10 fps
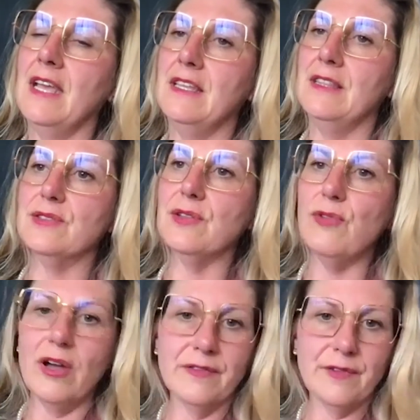there's a
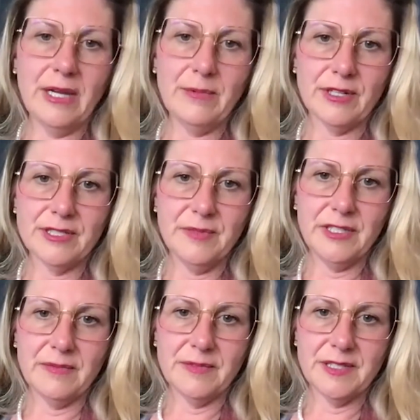lot of great work to be
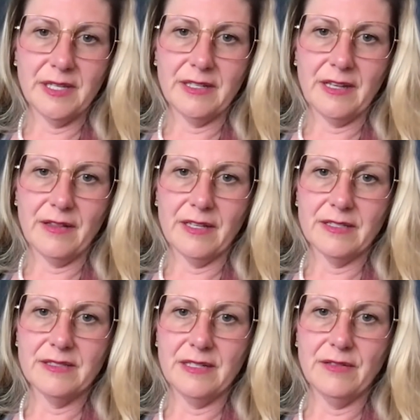done with
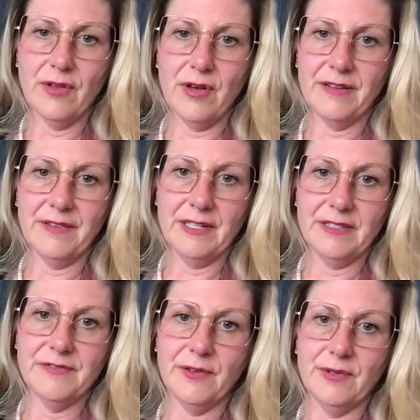psychedelics, and a lot of it
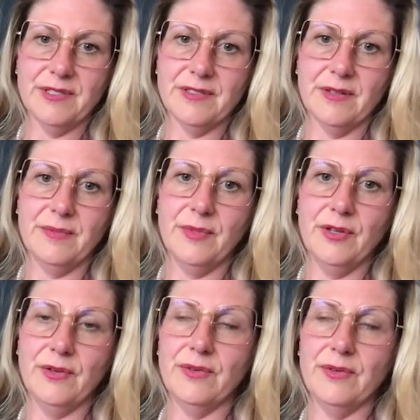is focused on
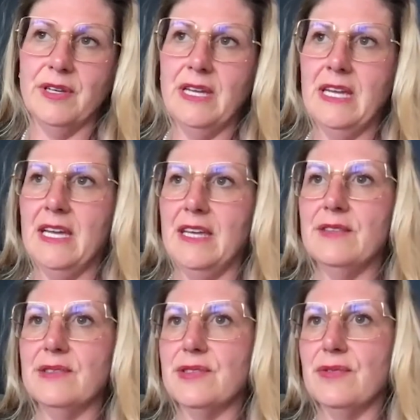mood. And
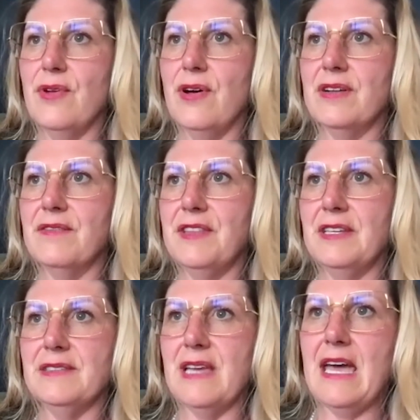there's a lot of
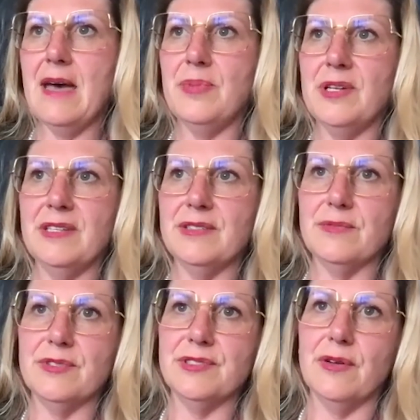things that happen as a
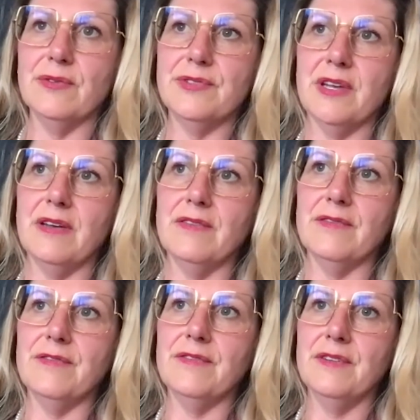result of,
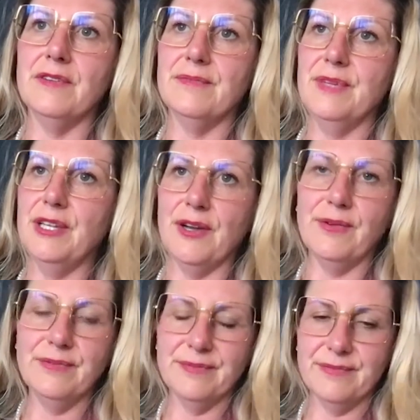you know,
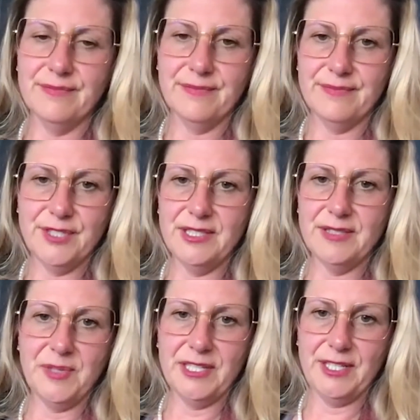geez,
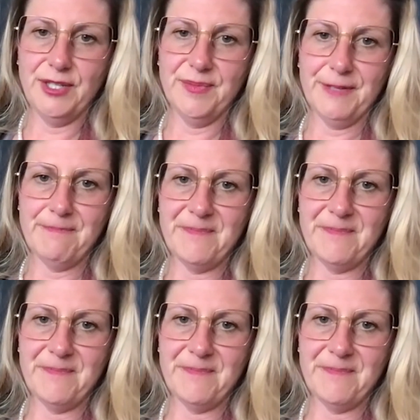being human.